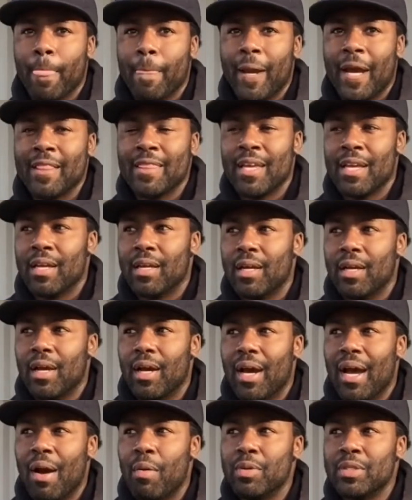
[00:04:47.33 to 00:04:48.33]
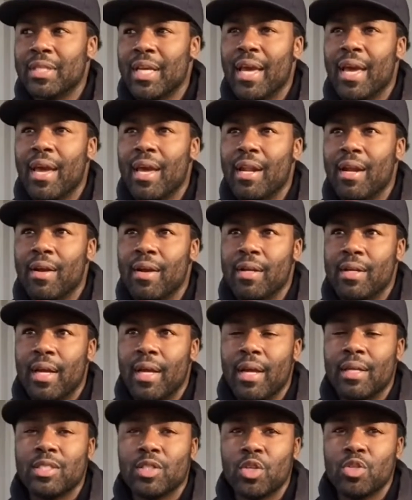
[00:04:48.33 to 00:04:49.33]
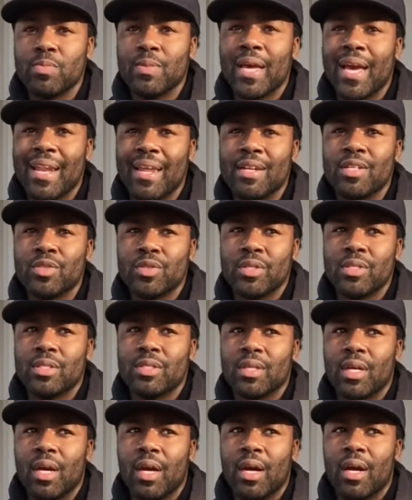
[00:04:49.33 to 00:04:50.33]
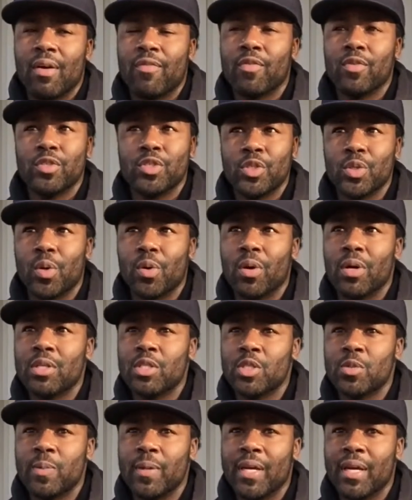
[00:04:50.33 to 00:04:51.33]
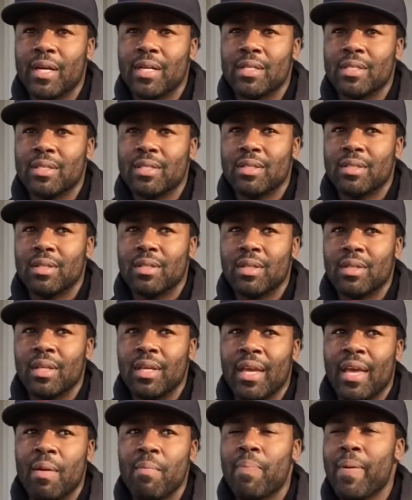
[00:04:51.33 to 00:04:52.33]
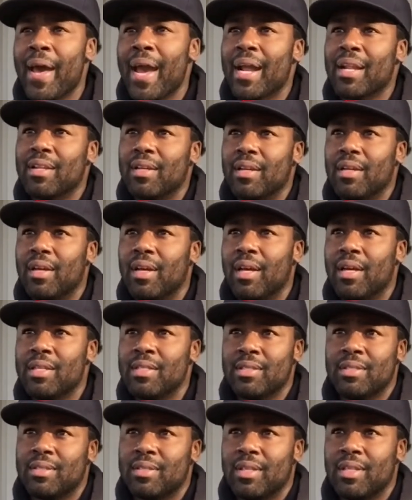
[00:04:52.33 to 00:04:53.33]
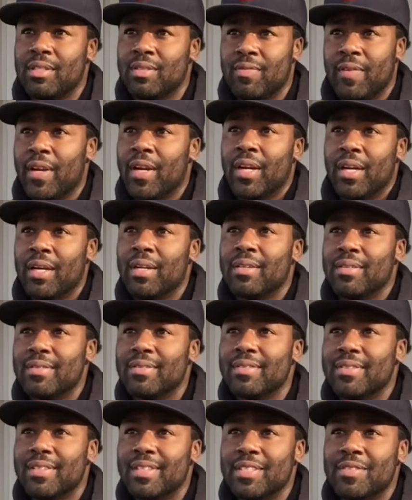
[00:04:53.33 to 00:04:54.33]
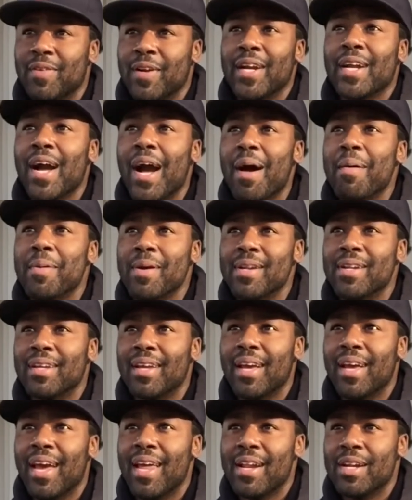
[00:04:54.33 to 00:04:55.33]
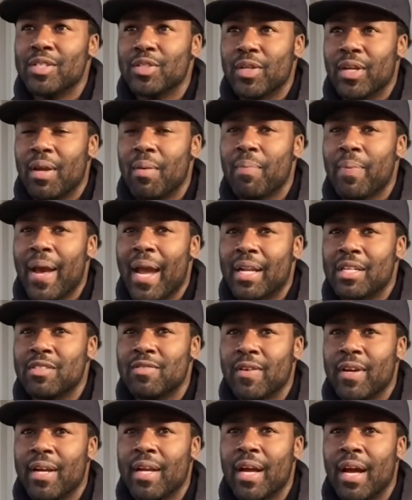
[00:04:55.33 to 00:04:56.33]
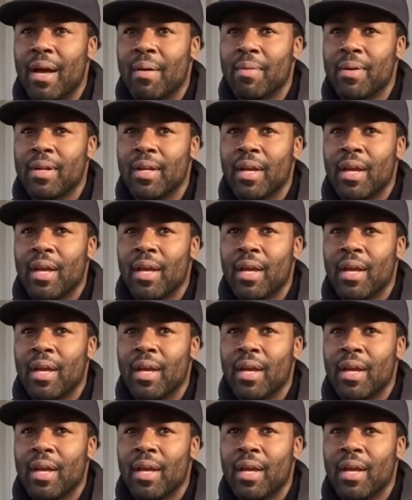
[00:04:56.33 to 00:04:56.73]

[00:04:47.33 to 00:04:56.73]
I think I would say head injuries for sure, just because the impact is very common. Head injury impact is very common.